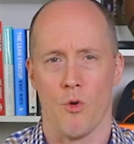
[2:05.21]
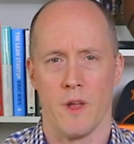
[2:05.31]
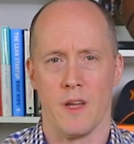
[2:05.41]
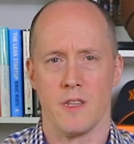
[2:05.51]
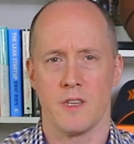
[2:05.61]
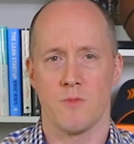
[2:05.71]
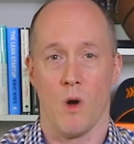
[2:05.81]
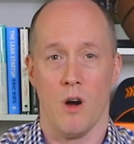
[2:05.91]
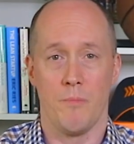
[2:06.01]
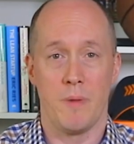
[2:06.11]
audience?
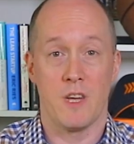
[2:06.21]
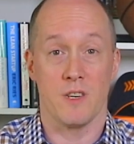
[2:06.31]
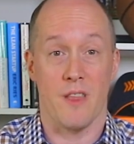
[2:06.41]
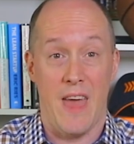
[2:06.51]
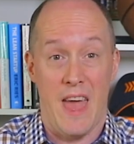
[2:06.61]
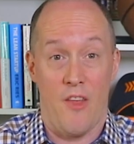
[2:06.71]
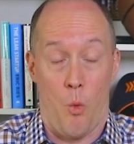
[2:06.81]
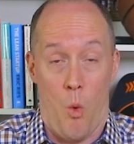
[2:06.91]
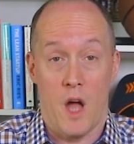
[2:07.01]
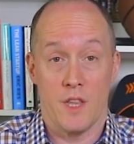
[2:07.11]
Well, because they're the
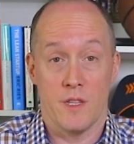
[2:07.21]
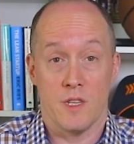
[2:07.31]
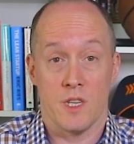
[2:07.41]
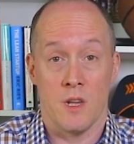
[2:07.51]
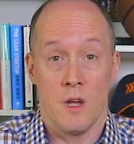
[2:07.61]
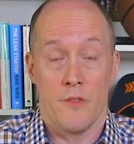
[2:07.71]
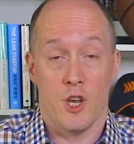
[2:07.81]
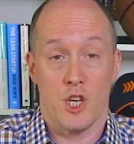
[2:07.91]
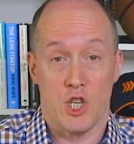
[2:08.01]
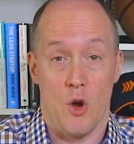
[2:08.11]
ones
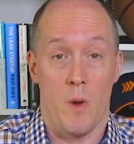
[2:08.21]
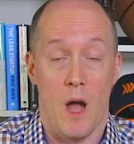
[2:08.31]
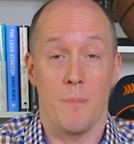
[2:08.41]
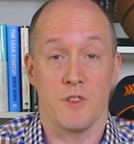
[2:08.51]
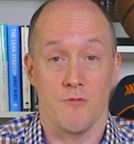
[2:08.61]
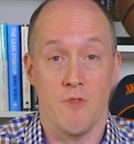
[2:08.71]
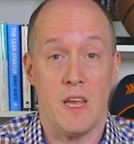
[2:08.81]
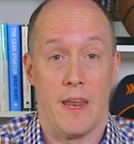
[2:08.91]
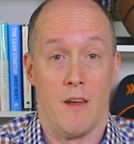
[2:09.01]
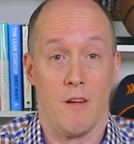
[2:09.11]
that are showing up to
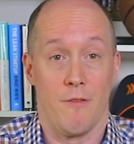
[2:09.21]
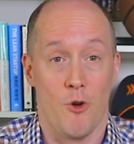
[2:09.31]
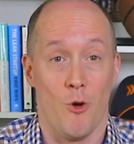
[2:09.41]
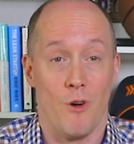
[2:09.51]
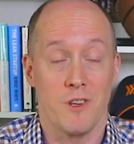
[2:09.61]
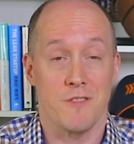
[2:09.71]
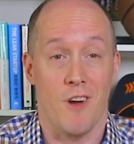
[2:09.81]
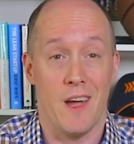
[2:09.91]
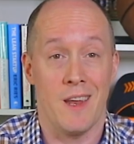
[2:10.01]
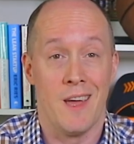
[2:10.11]
read it, of course,
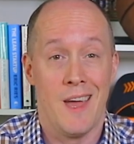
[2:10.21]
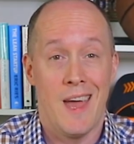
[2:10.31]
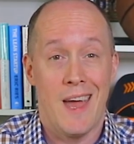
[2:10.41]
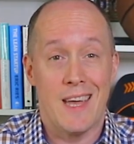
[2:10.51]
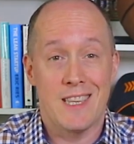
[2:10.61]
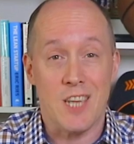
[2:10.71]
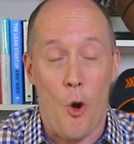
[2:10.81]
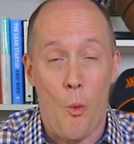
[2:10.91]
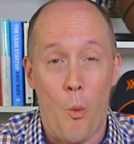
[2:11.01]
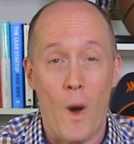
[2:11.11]
right? It's
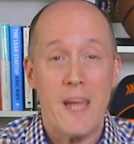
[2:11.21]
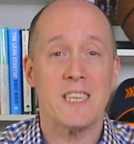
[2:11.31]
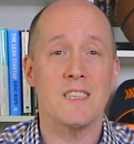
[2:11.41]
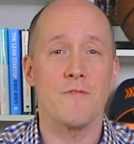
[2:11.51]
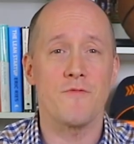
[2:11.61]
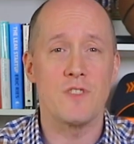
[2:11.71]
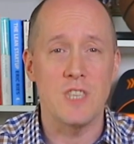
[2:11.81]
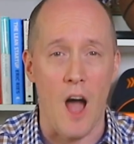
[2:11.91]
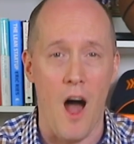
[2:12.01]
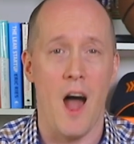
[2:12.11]
a waste of
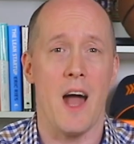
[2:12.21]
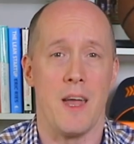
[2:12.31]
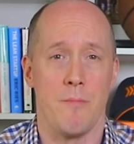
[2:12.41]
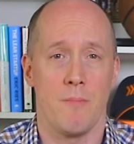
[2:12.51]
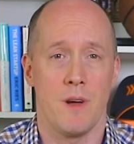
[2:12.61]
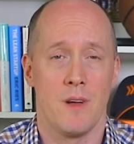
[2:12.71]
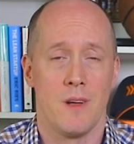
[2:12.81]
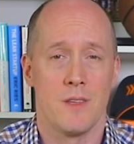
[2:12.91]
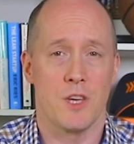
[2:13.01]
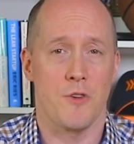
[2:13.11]
time
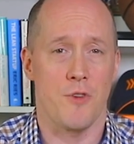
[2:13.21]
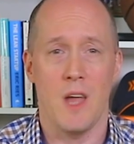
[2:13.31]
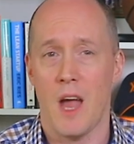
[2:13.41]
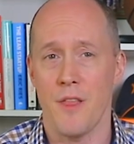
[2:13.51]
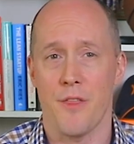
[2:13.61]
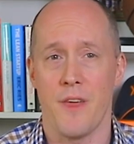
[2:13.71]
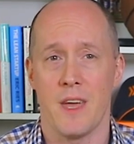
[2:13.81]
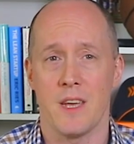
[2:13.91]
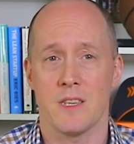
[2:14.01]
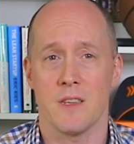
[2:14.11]
to create
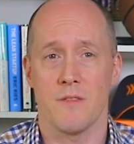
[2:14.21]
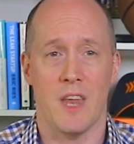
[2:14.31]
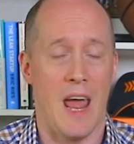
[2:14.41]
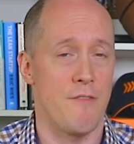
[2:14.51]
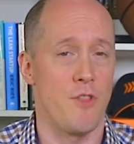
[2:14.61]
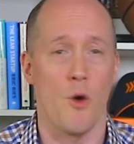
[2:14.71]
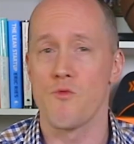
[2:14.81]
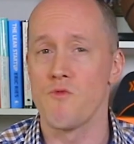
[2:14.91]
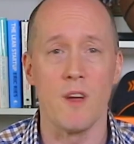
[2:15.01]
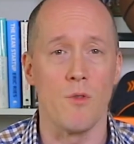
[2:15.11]
things that have no
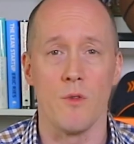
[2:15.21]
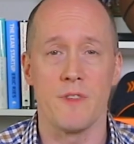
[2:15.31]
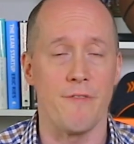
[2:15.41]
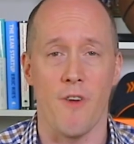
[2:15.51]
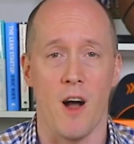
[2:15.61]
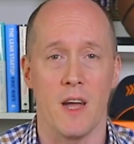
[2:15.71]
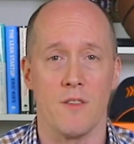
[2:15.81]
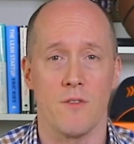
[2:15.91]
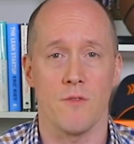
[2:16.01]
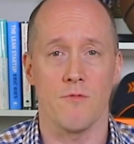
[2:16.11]
real
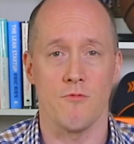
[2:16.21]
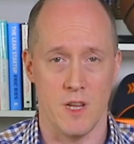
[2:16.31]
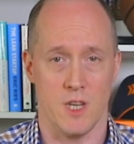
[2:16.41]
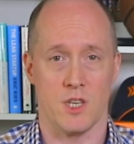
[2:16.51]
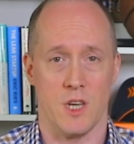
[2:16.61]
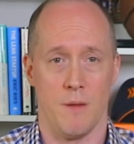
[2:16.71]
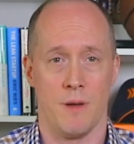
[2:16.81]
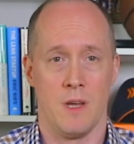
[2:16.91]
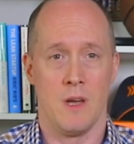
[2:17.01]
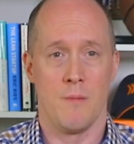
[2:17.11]
defined readership.
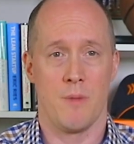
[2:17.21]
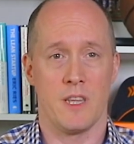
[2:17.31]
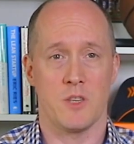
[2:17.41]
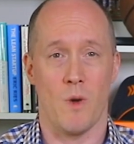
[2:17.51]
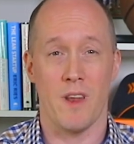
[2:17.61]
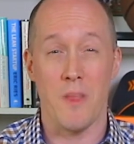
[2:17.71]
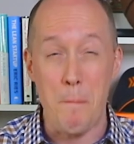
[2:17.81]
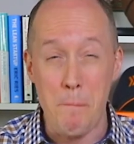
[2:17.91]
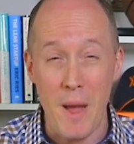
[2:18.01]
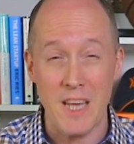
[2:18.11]
But it's one of the
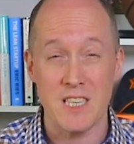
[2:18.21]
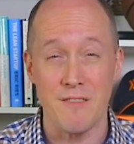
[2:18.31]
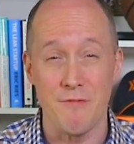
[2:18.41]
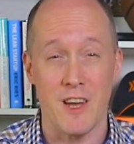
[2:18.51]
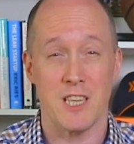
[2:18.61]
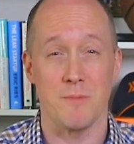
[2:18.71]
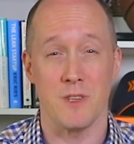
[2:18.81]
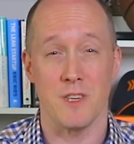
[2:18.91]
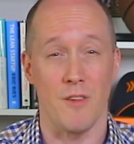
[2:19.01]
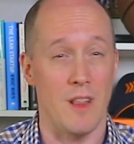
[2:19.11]
best
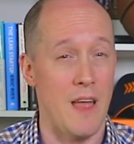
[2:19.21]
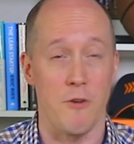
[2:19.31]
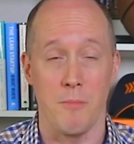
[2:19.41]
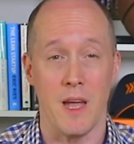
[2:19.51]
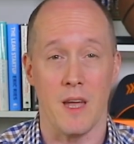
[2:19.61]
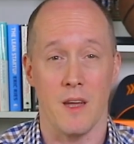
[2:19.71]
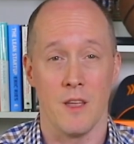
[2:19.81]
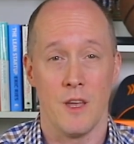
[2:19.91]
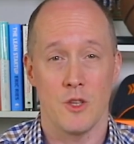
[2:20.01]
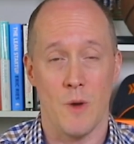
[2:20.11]
investments you'll ever make
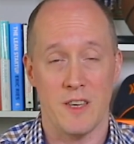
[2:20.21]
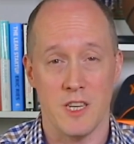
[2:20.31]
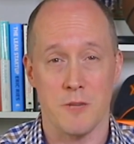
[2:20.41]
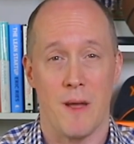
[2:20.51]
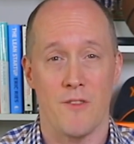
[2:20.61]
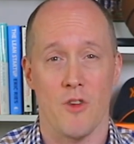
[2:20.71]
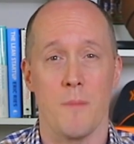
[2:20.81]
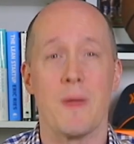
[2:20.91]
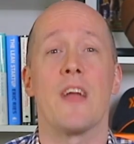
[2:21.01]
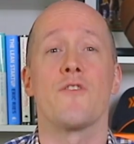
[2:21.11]
to actually spend
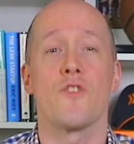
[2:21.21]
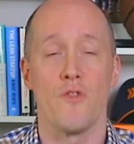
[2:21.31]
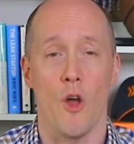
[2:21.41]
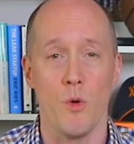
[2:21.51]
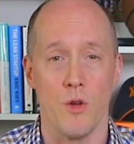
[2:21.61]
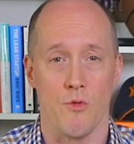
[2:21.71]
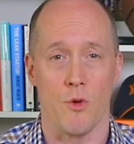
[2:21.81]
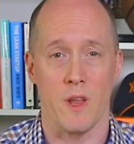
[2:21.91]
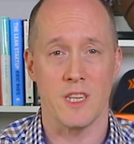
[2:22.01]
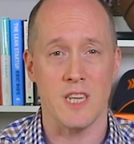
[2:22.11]
time getting to know your
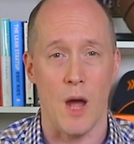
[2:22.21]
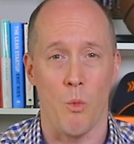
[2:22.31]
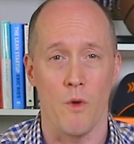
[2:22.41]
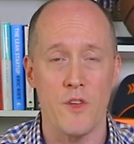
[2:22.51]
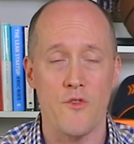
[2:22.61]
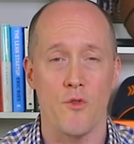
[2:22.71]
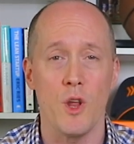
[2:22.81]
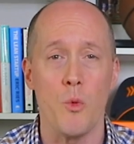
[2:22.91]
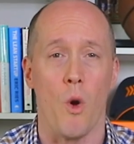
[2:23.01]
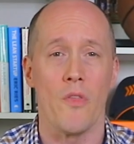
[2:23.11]
audience and what they
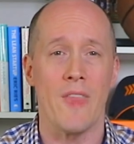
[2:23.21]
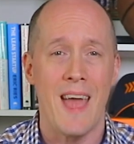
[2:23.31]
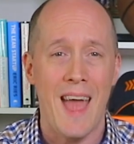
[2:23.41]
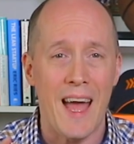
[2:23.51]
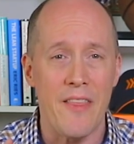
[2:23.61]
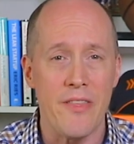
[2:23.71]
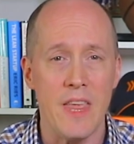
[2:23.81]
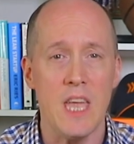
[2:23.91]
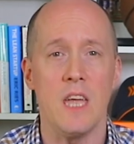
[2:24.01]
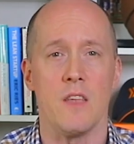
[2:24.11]
truly want and
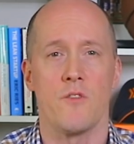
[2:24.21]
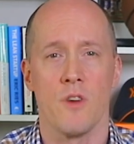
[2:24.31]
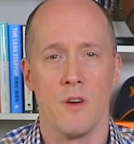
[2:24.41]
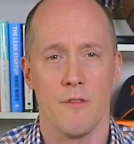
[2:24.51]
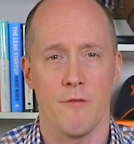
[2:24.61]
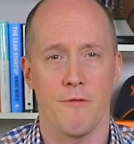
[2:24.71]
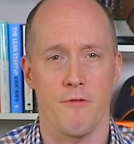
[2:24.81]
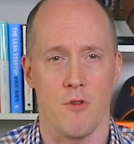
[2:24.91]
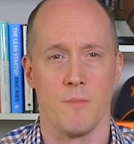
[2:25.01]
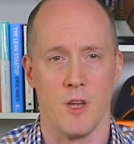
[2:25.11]
need
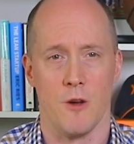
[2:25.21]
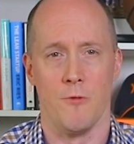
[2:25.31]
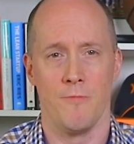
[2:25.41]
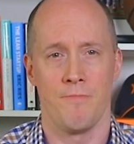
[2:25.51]
from you.